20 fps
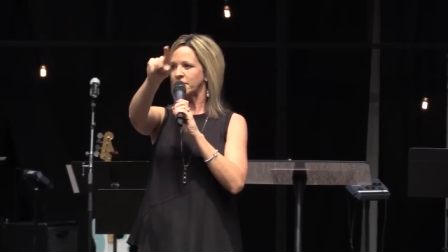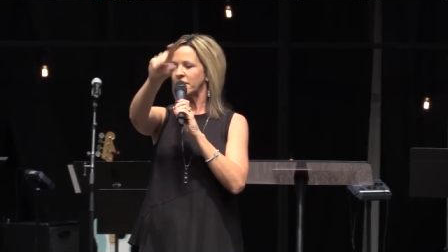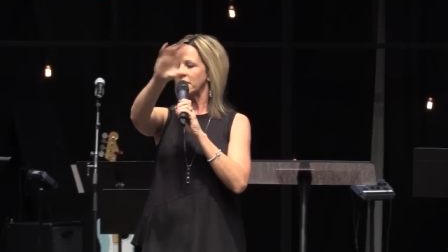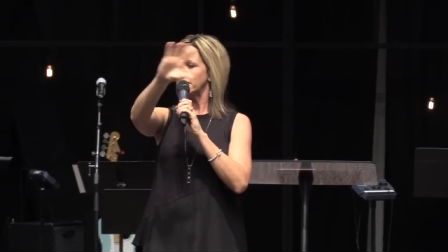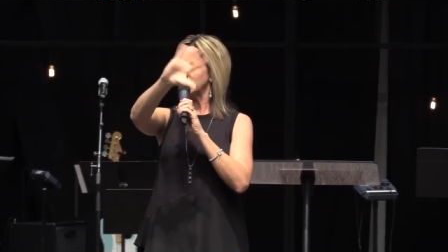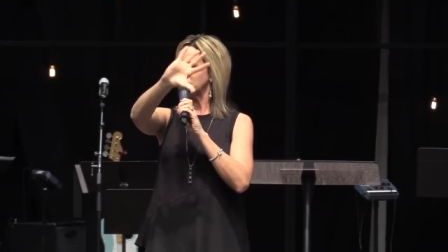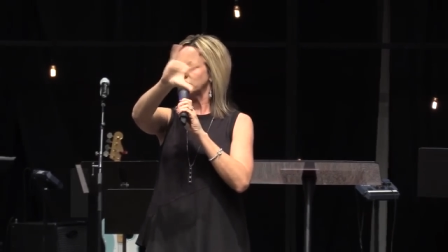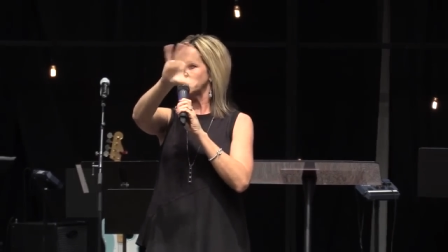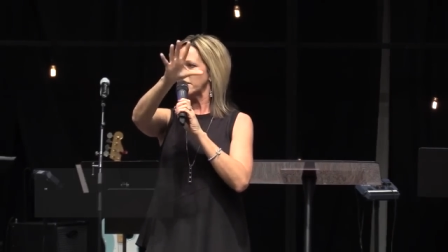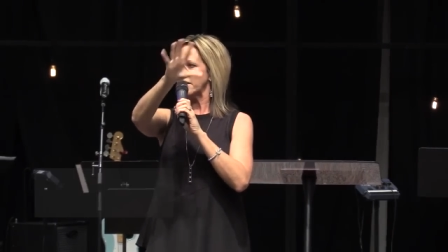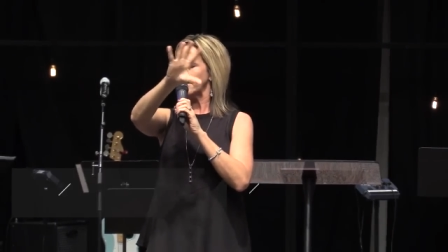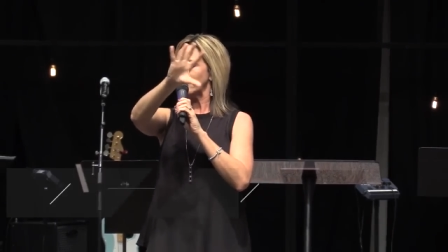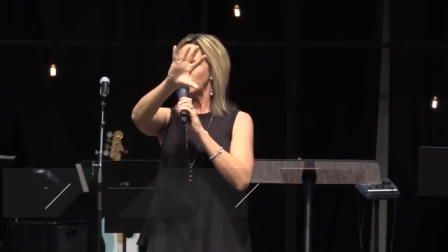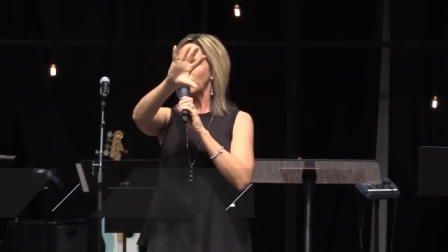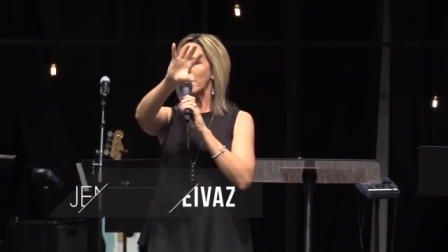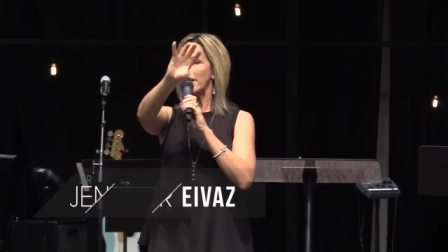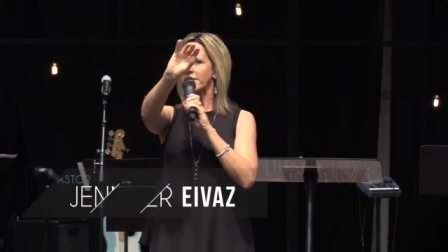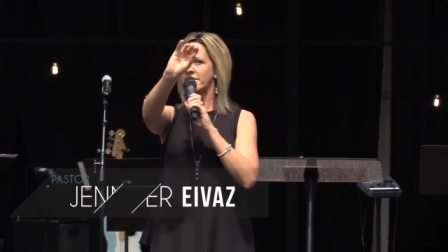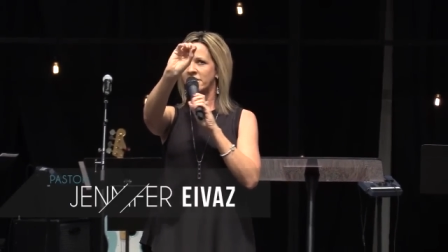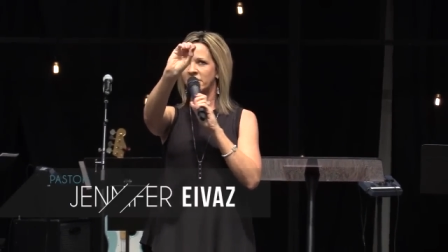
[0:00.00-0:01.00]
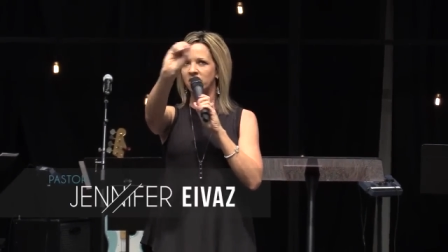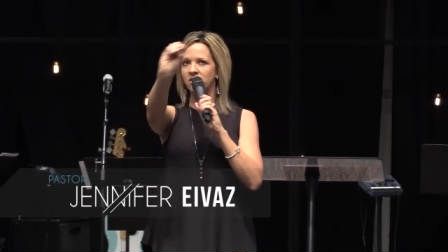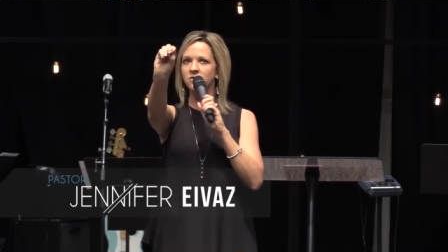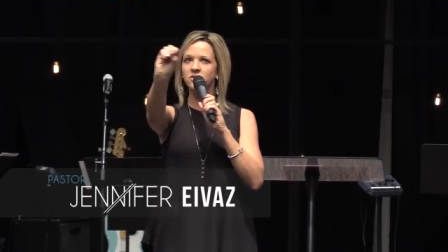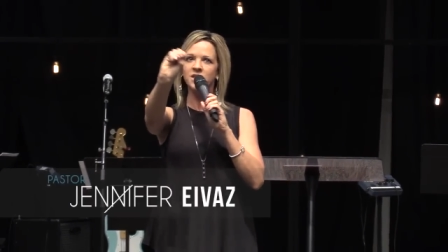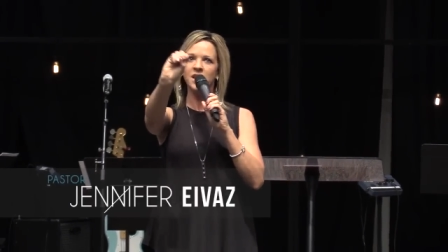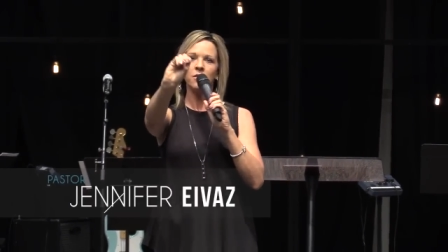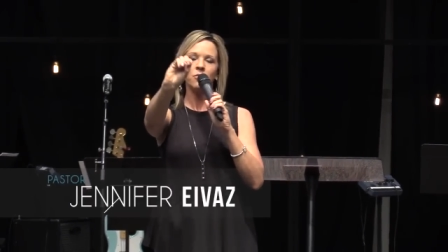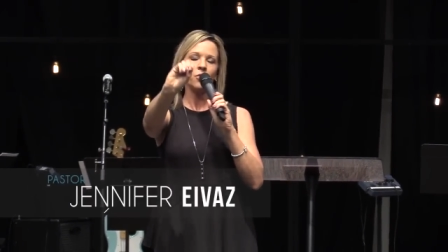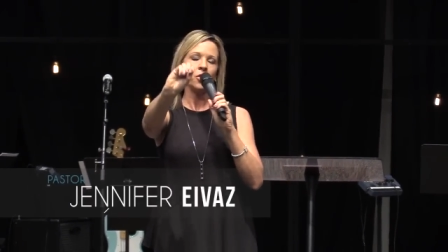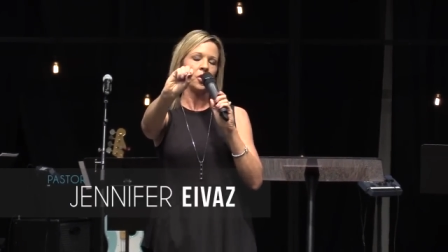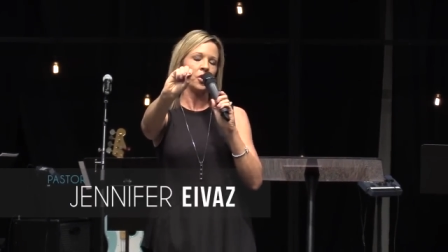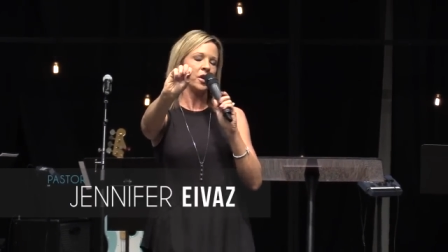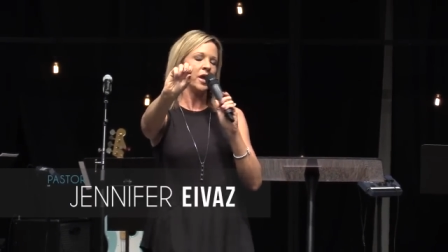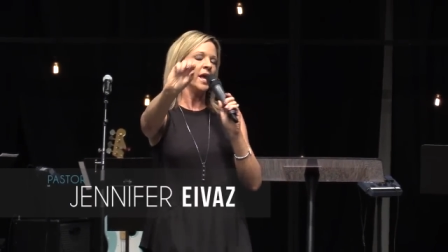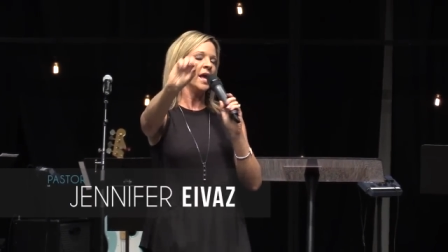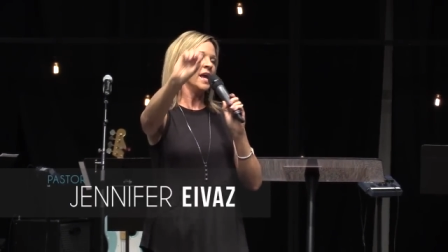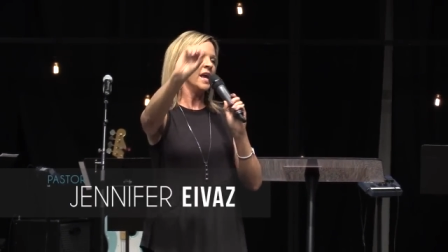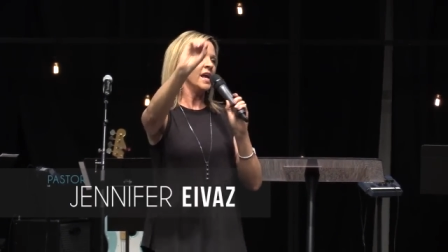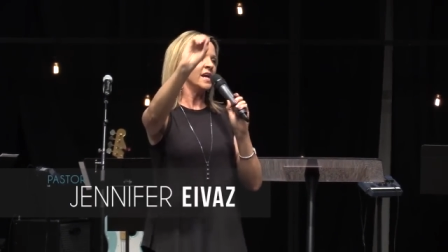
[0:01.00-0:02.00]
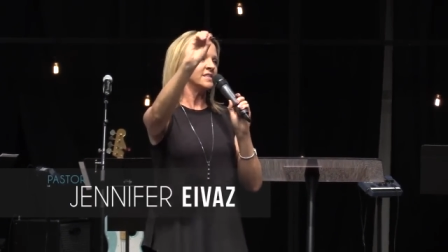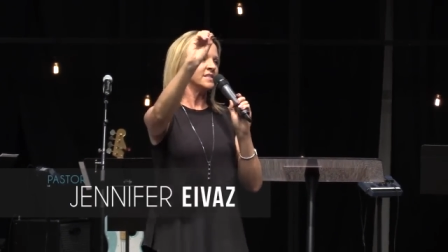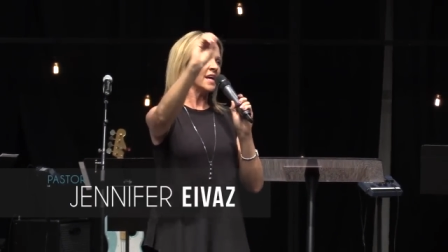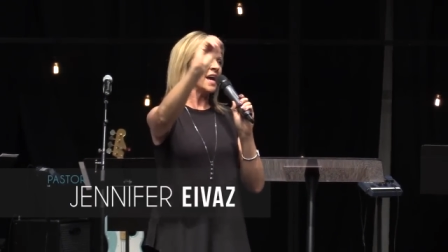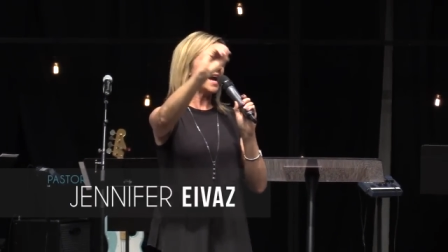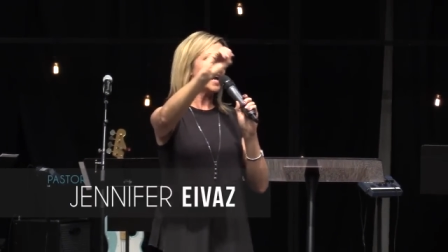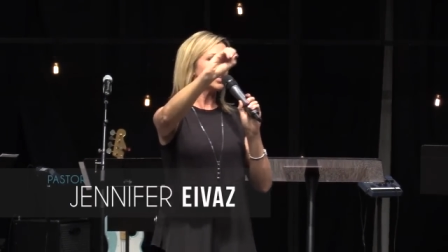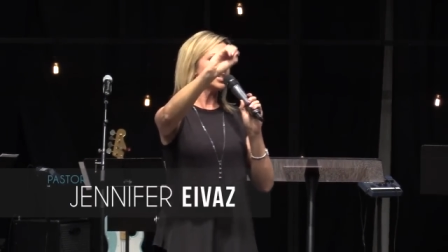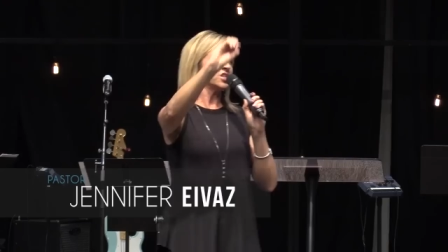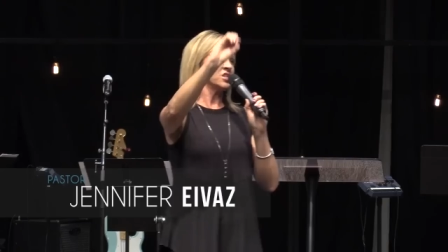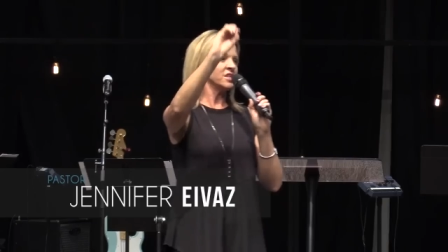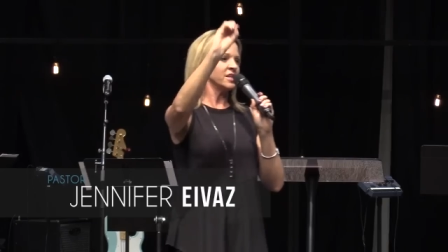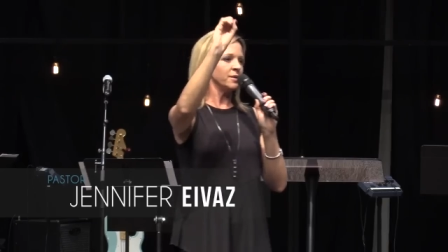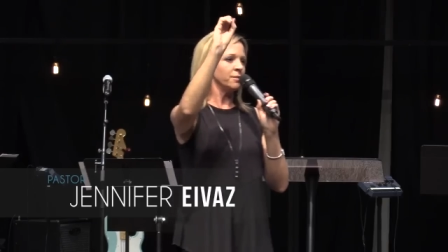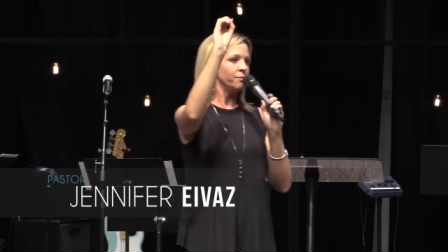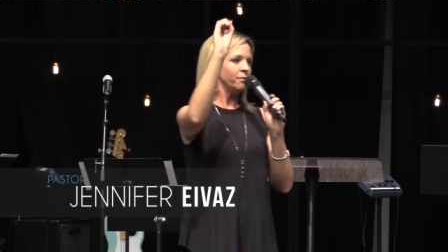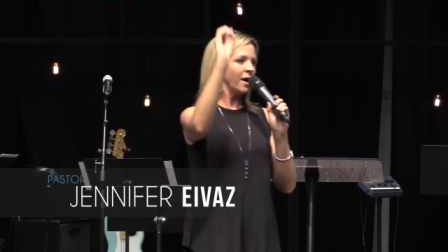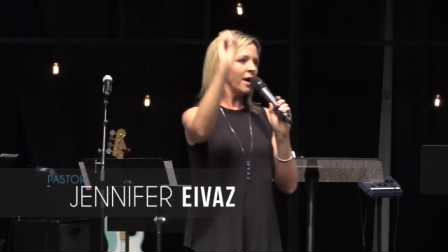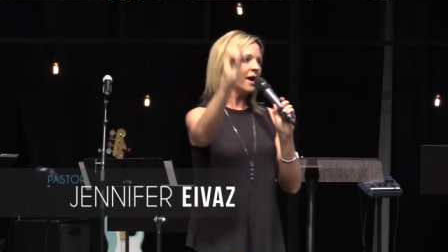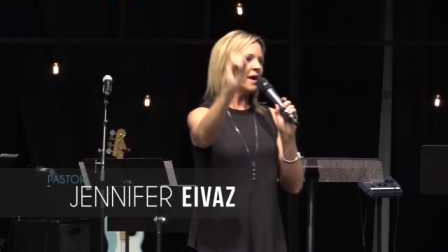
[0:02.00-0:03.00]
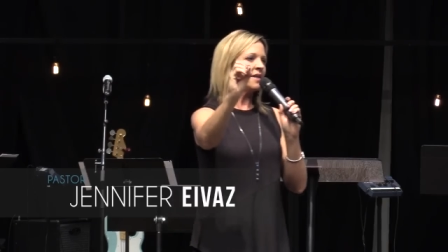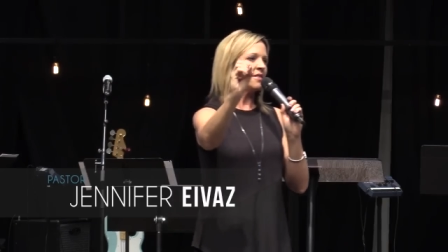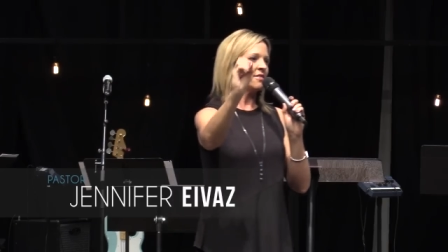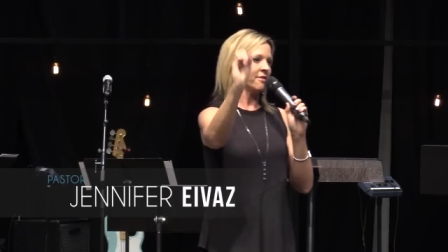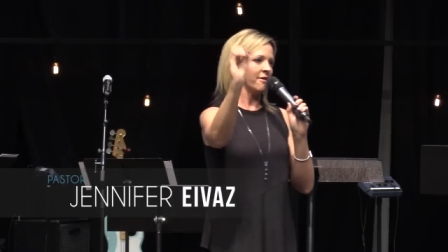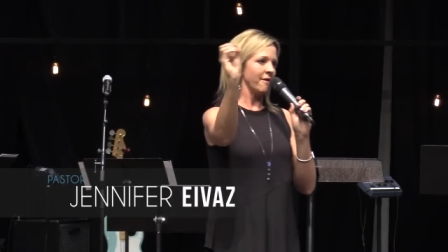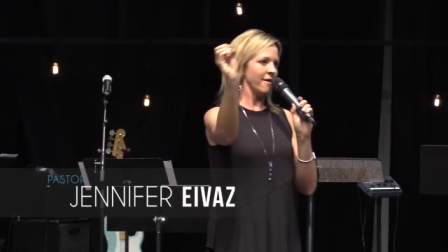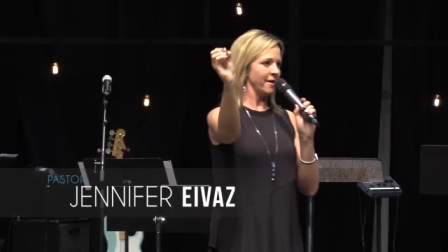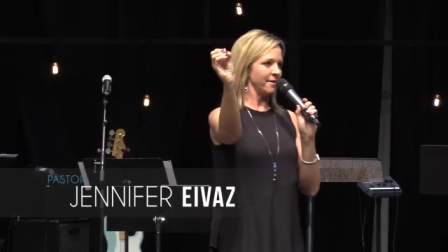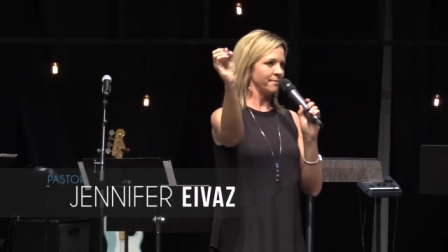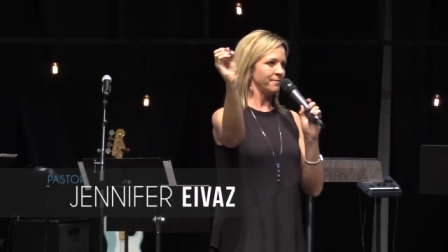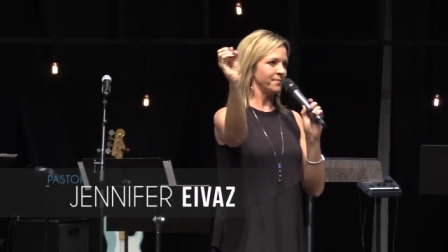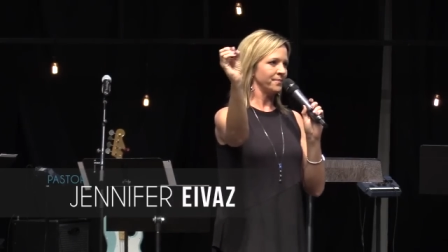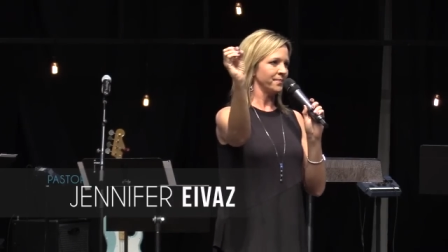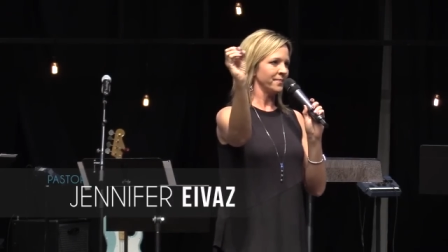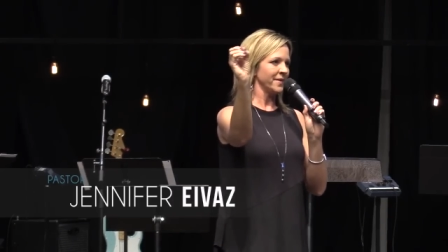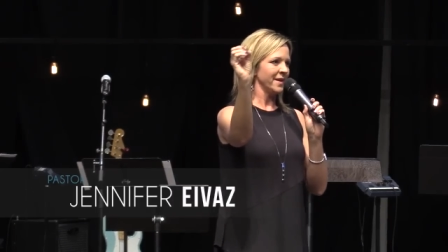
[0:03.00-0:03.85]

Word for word: but I'll explain why they use that word. It's actually python.